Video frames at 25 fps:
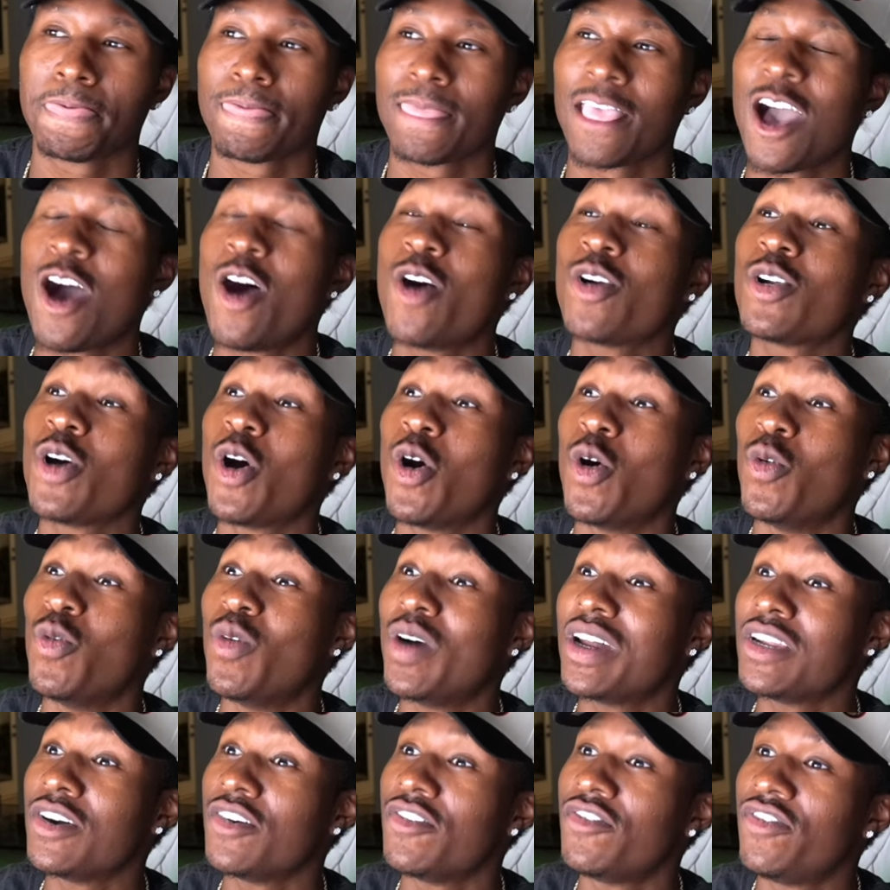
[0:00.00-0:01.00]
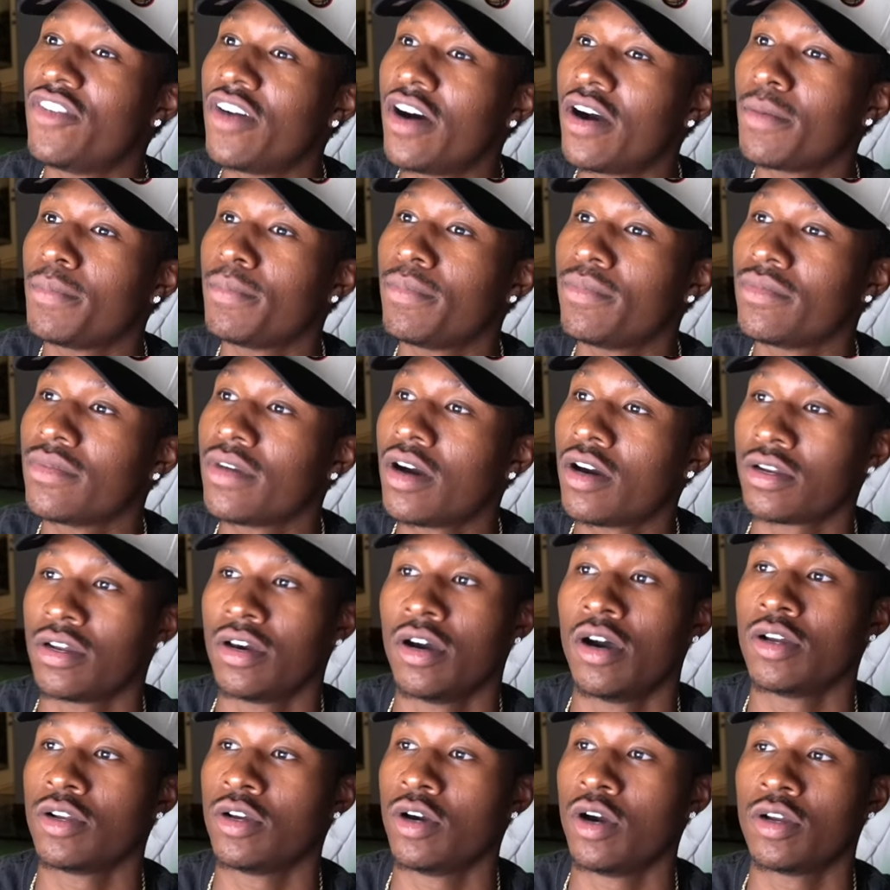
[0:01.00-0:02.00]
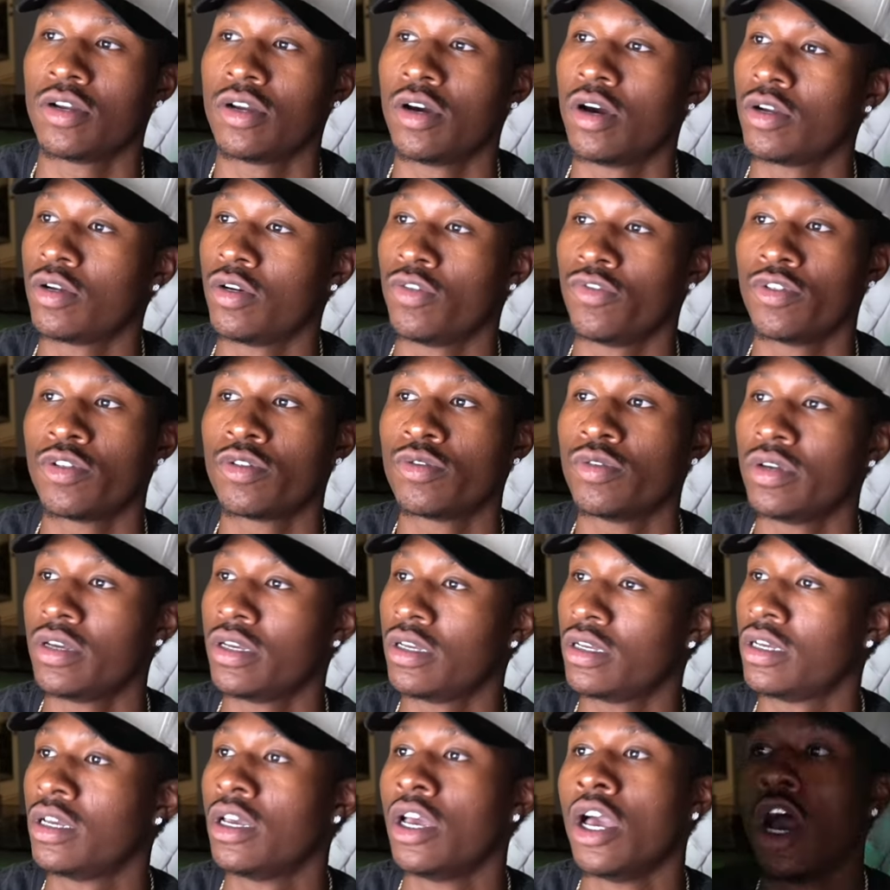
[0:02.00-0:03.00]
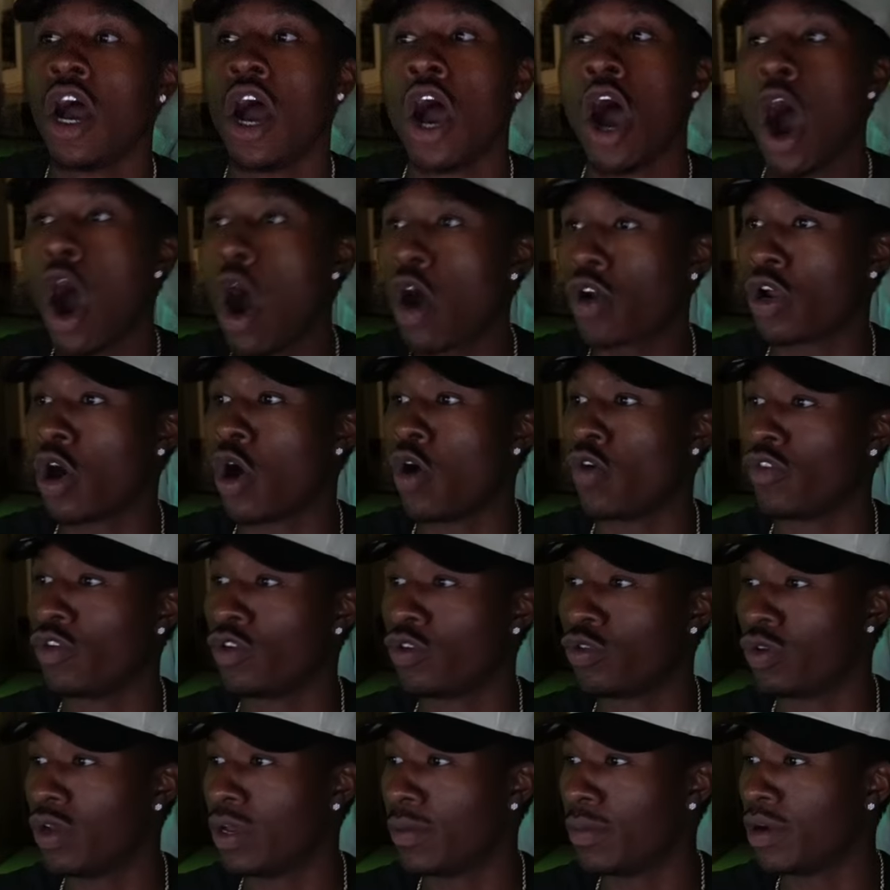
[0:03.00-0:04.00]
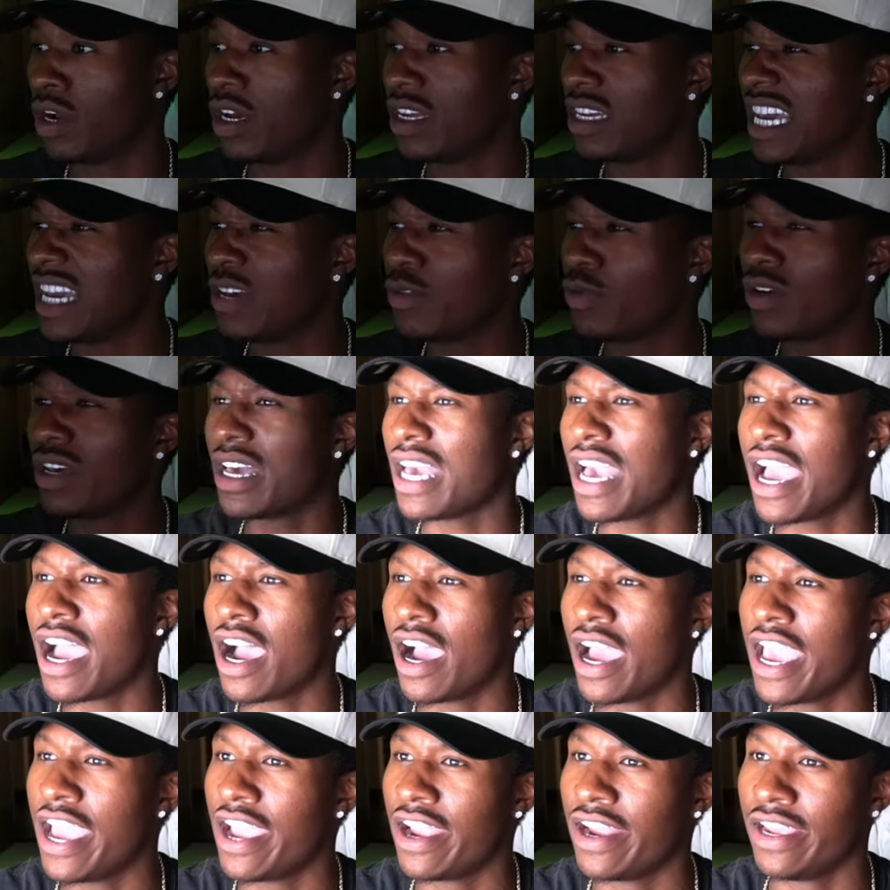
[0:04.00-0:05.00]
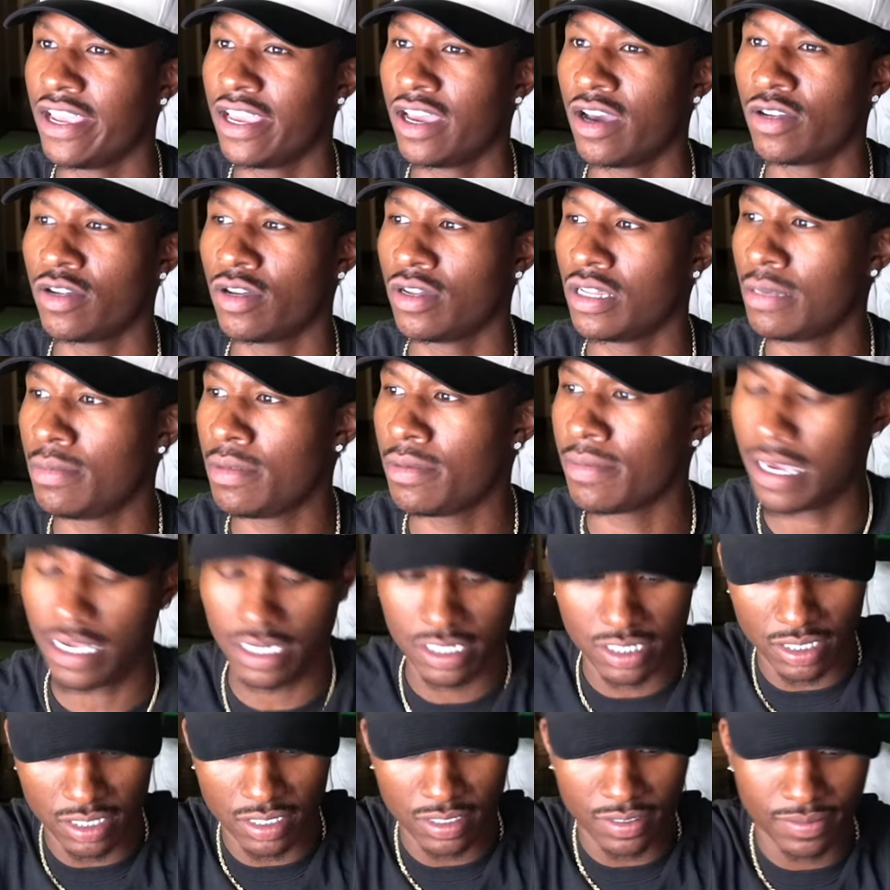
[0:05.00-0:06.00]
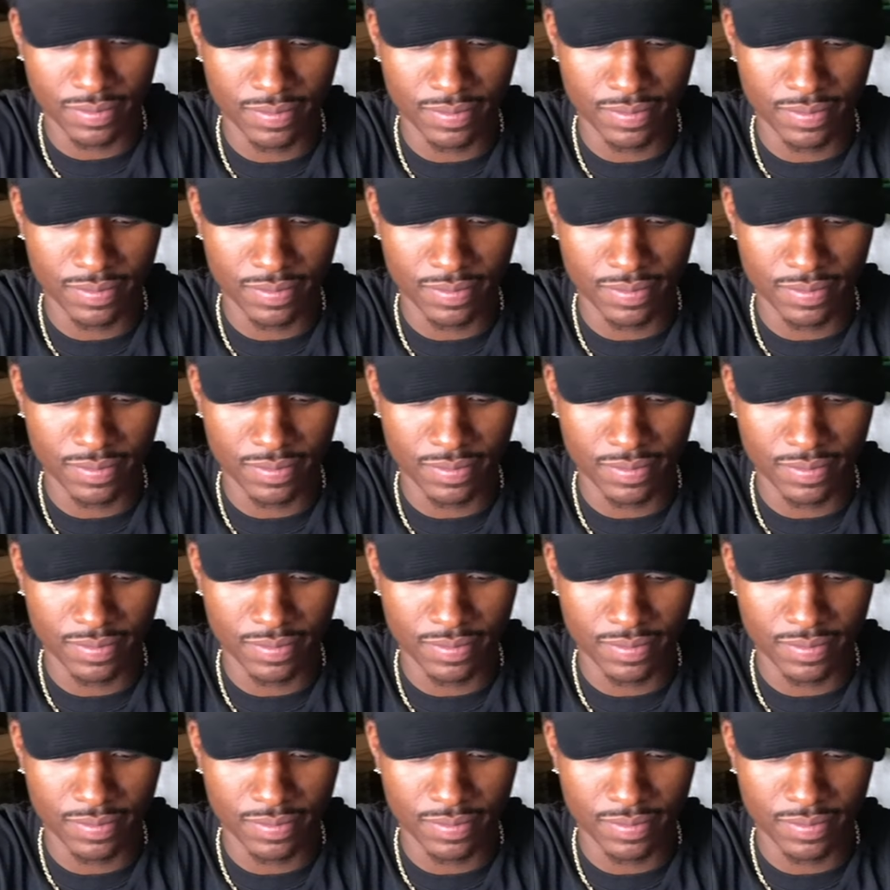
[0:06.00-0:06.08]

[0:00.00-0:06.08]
Hold on. What the fuck? Hold on real quick. Hold on real quick, bro. An airhead. Hold on. Let me make sure.